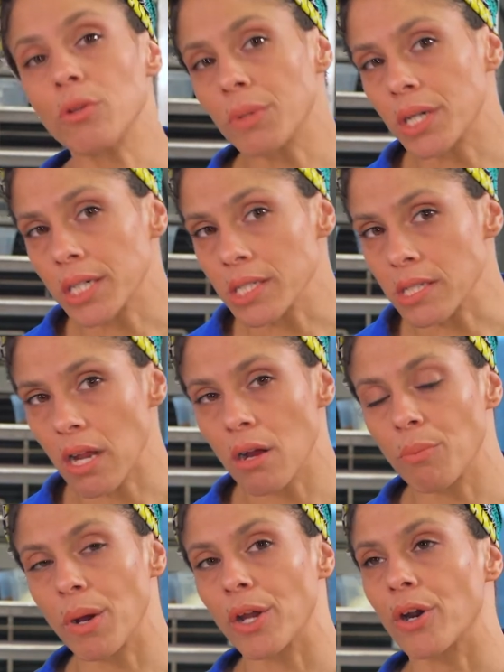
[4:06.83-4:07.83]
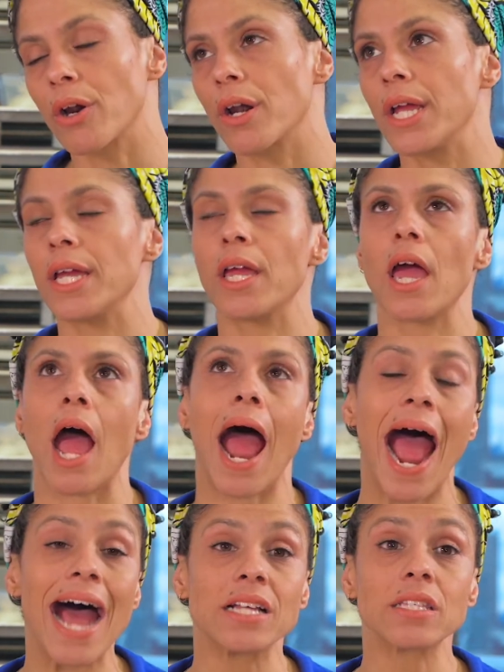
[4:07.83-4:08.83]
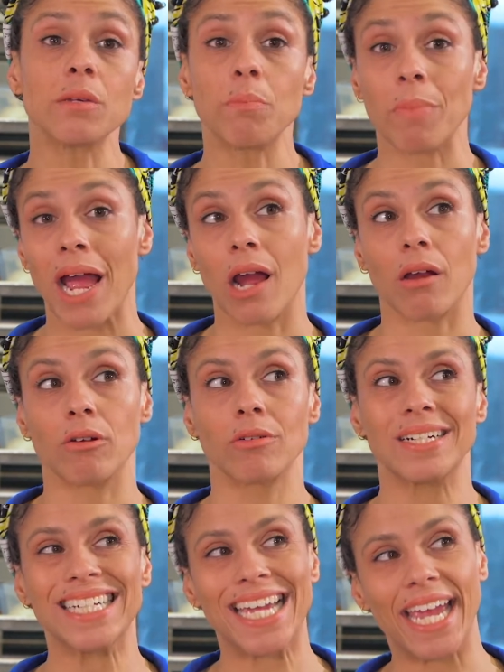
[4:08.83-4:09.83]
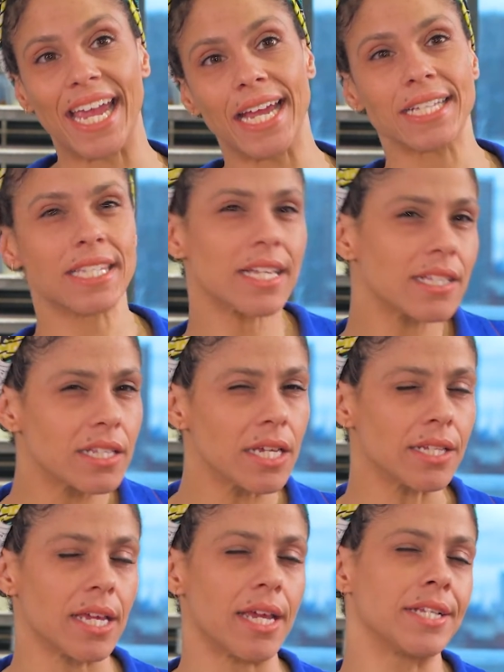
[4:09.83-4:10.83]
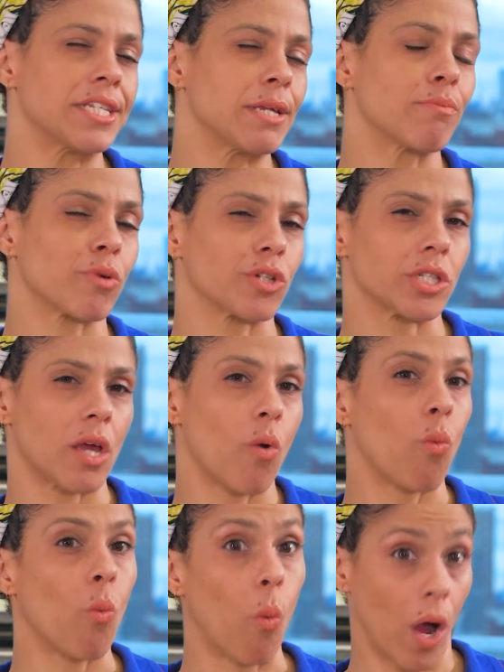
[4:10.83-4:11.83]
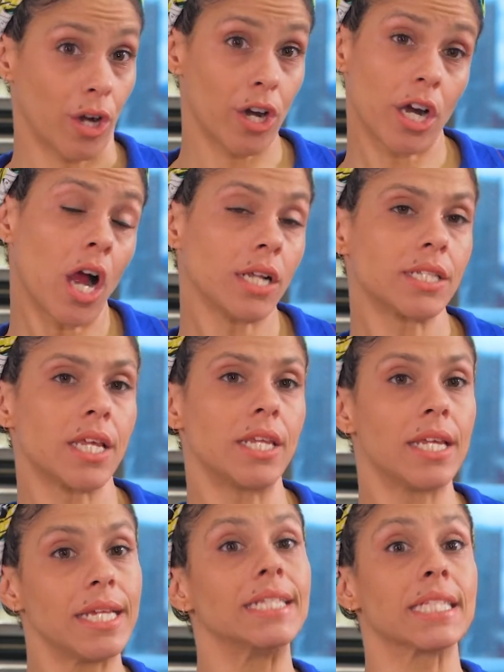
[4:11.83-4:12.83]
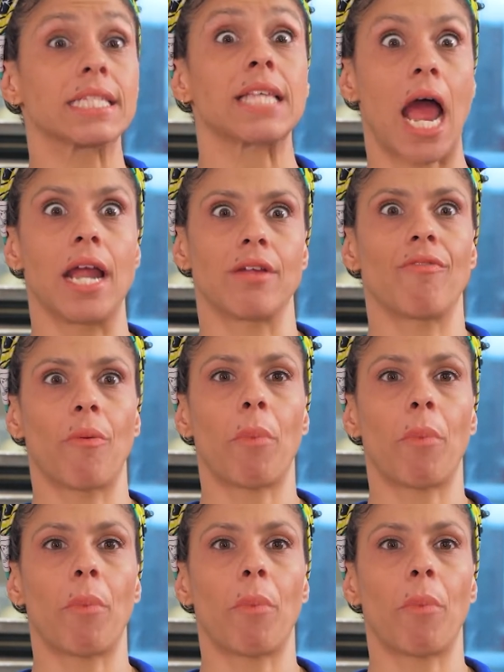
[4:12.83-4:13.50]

American style butter has about 16 to 18% water content inside of the